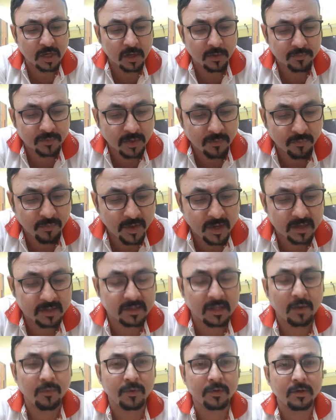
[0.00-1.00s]
of the fair
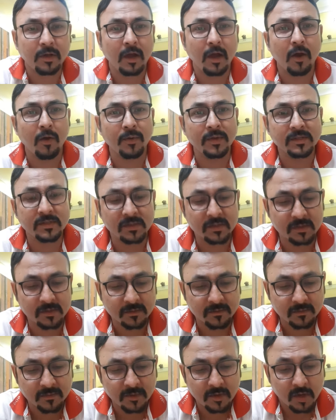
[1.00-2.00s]
thou hast,
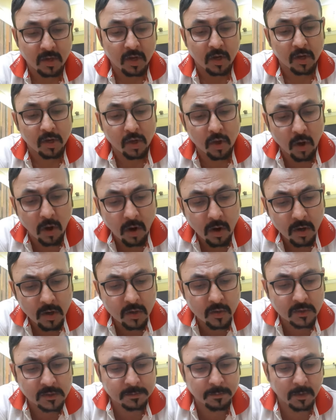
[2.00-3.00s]
nor
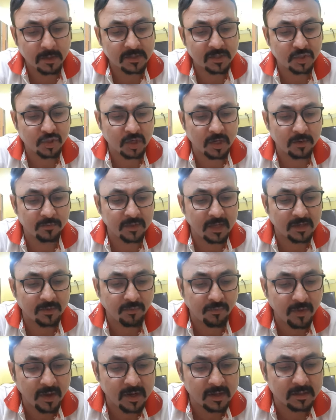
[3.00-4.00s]
lose possession of that
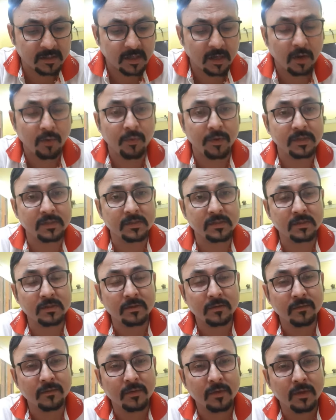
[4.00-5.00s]
fair thou hast.
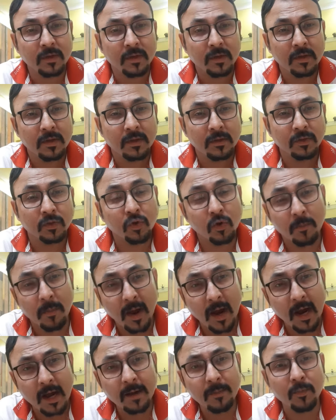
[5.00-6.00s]

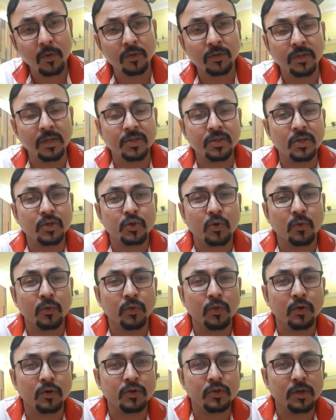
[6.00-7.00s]
Tomar moddhe je
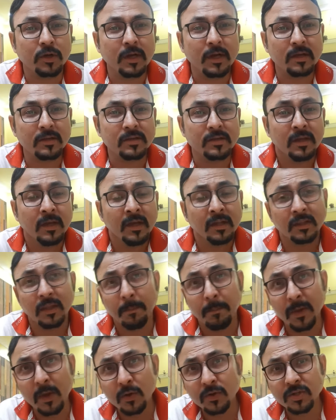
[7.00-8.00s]
shundorjo ta ache, the
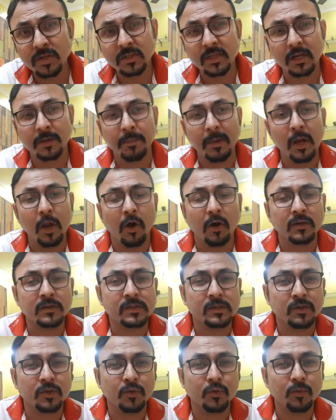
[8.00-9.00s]
beauty that
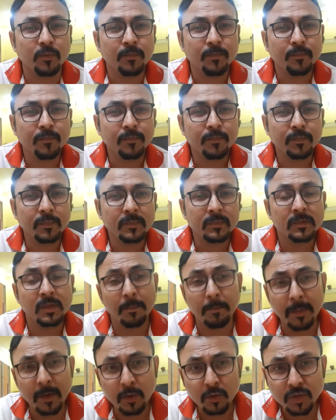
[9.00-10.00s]
belongs to you, the
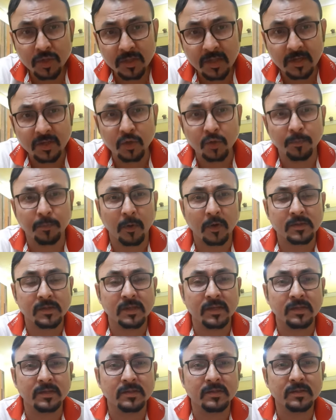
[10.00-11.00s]
beauty that you
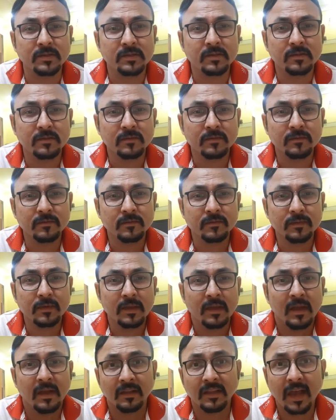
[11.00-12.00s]
possess,
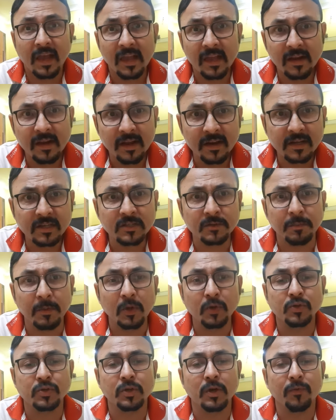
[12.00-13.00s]
the inherent
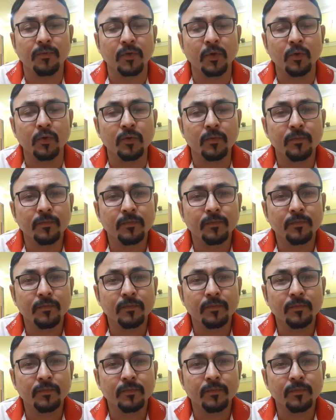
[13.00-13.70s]
beauty of you,